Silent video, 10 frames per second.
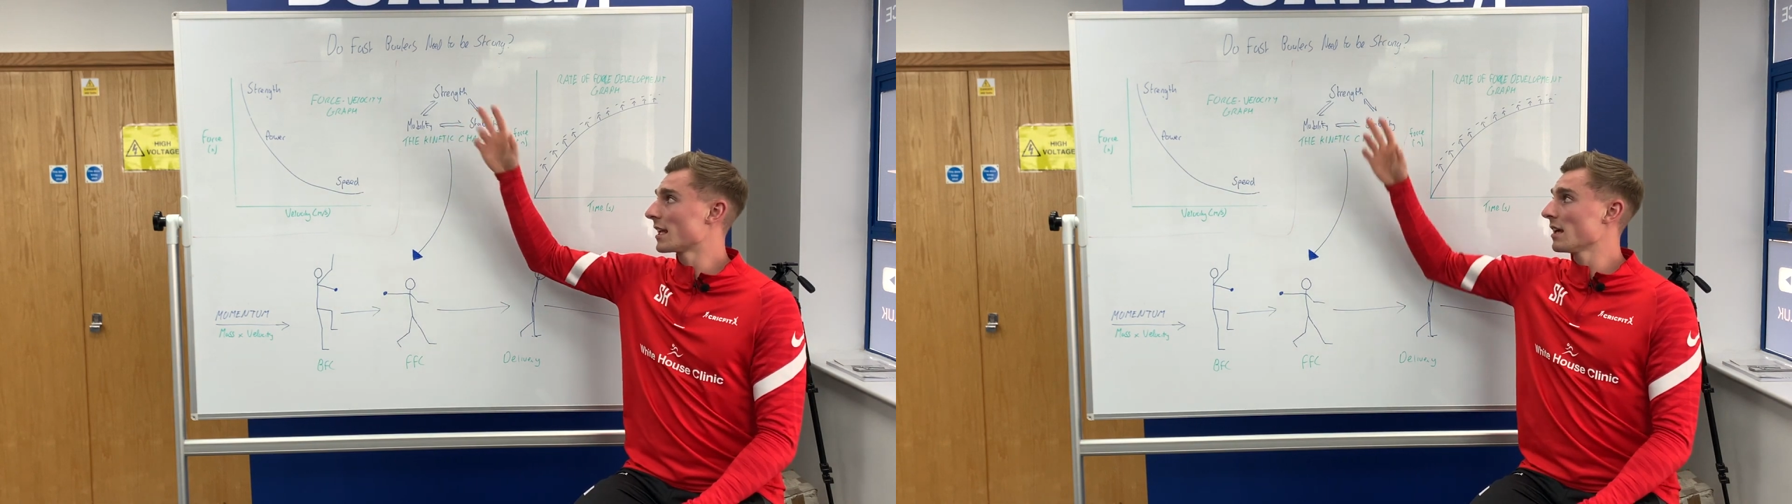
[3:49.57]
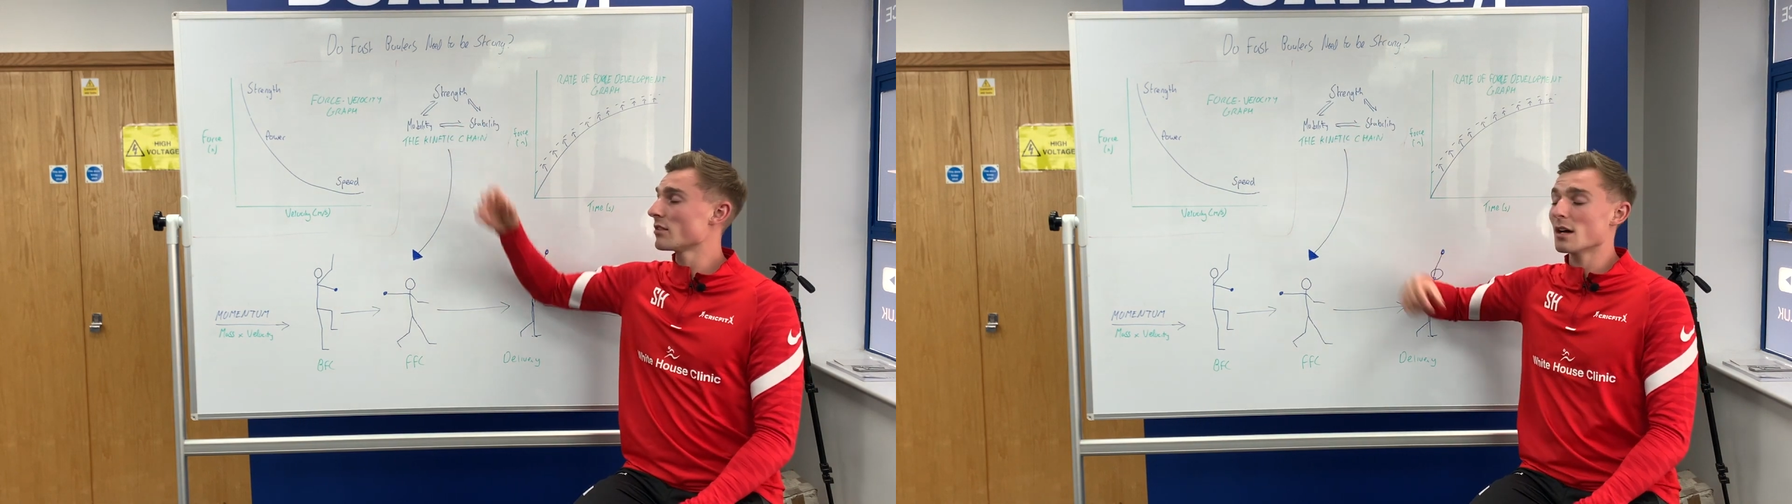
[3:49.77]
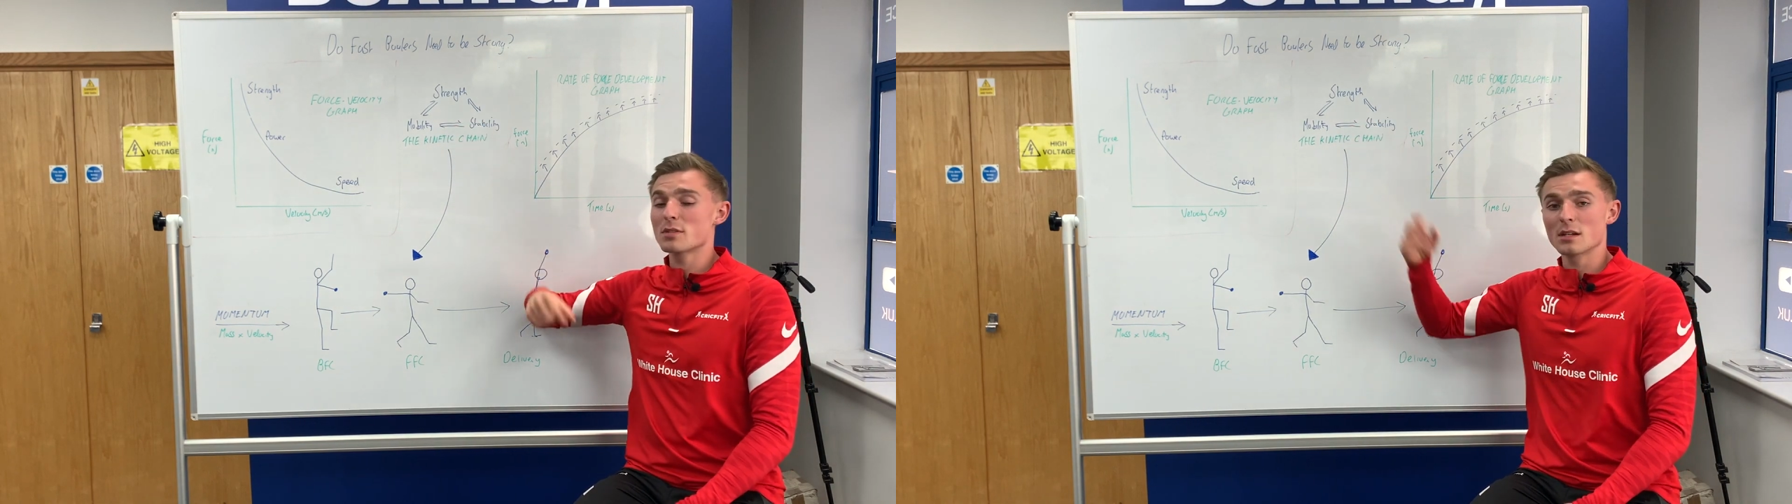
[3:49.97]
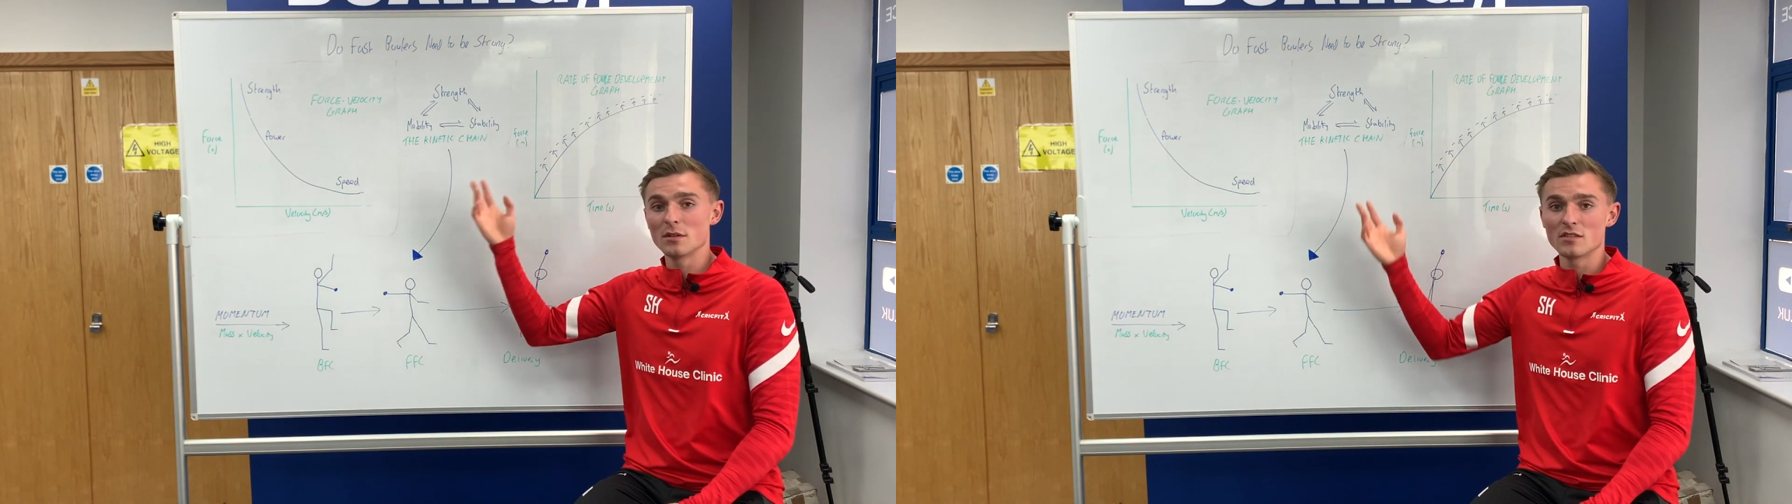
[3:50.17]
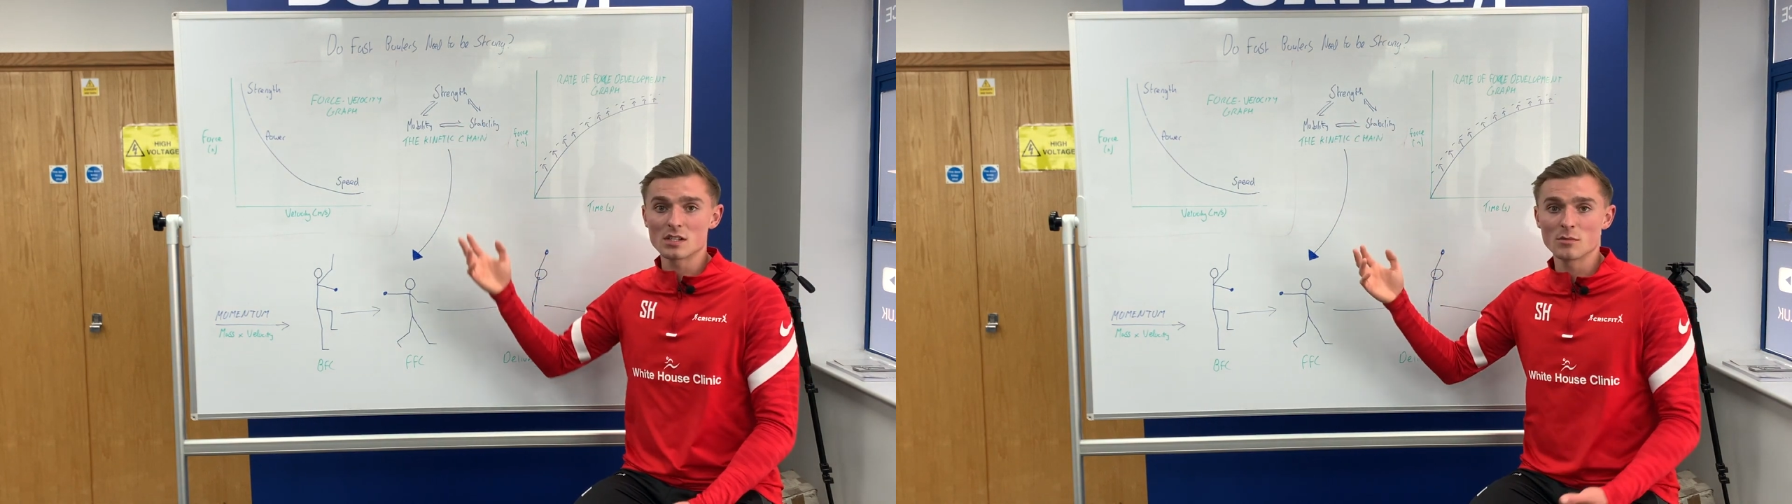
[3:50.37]
give up some
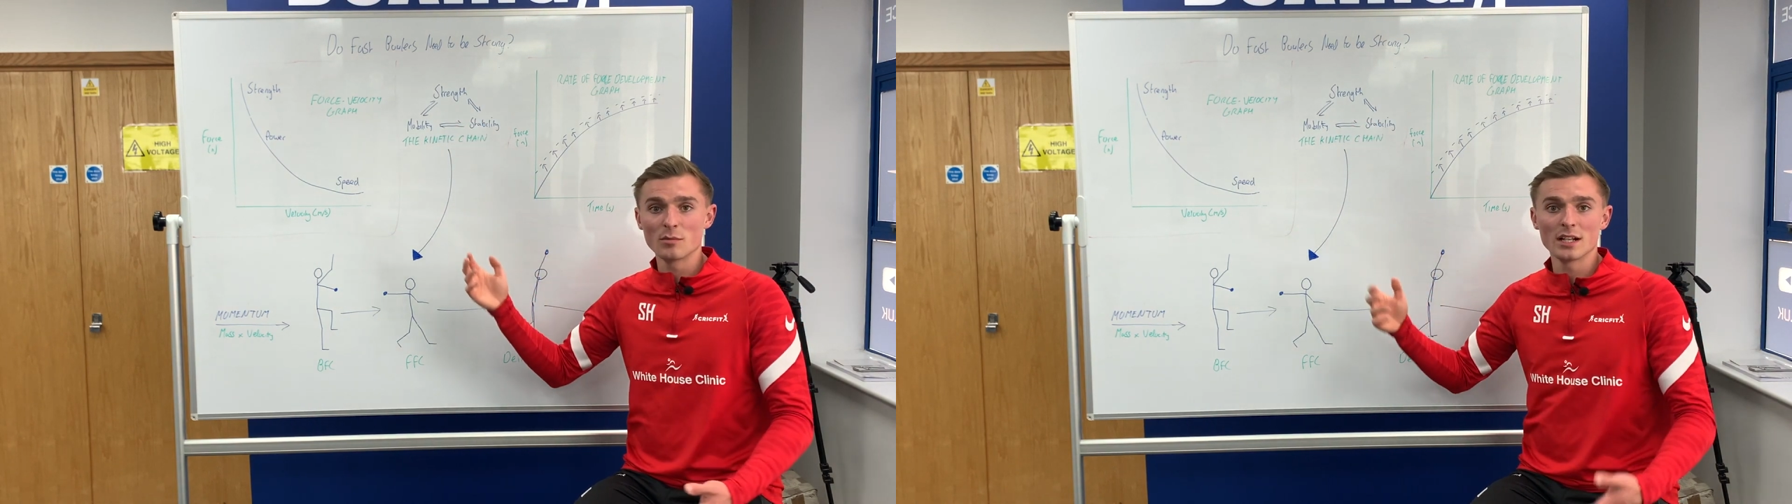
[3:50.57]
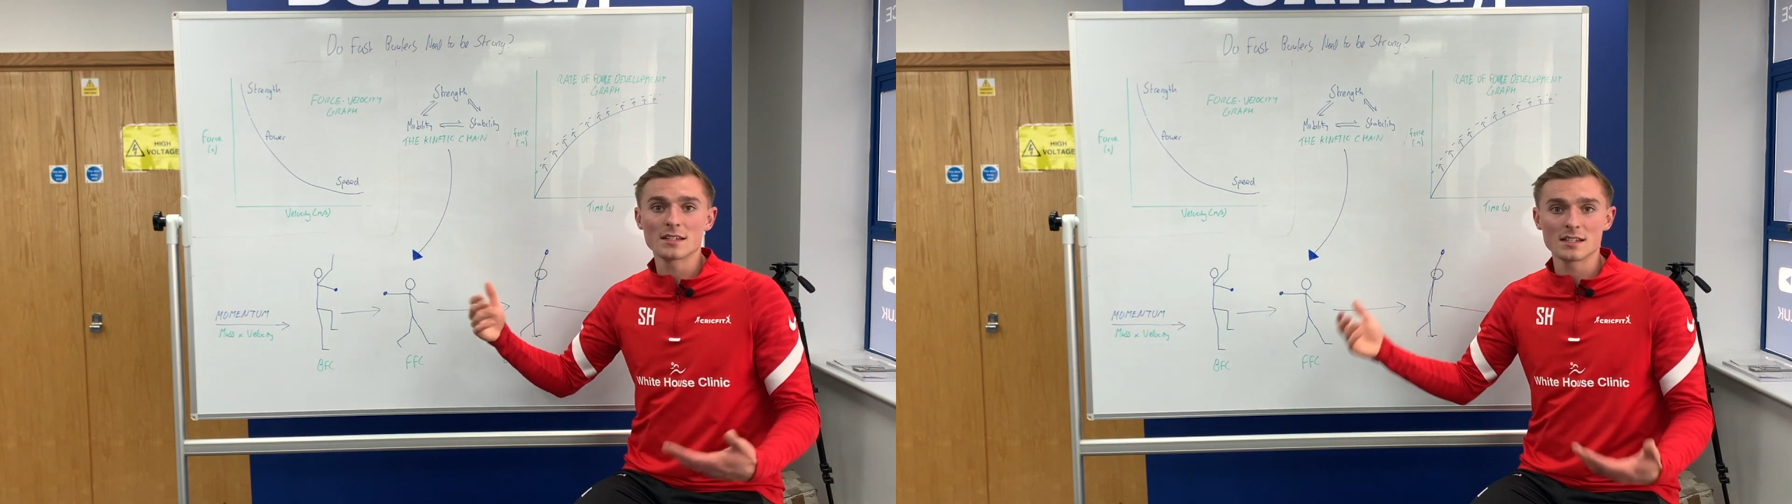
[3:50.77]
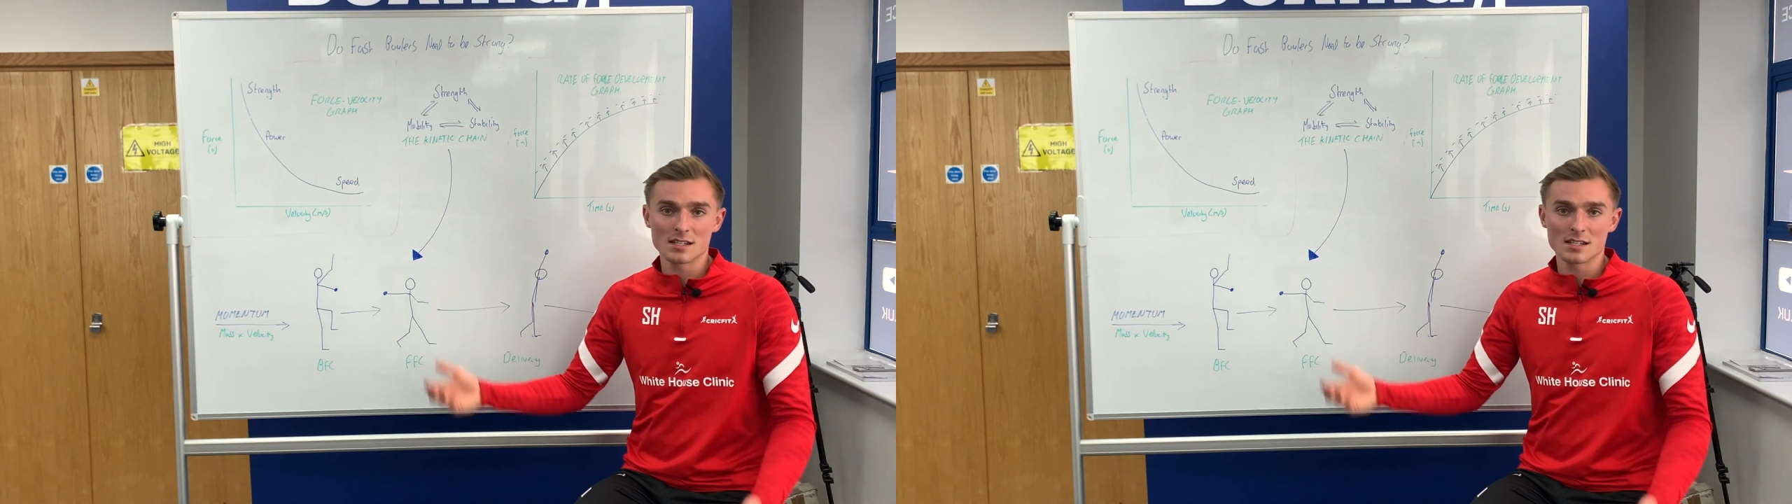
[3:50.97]
of its mobility,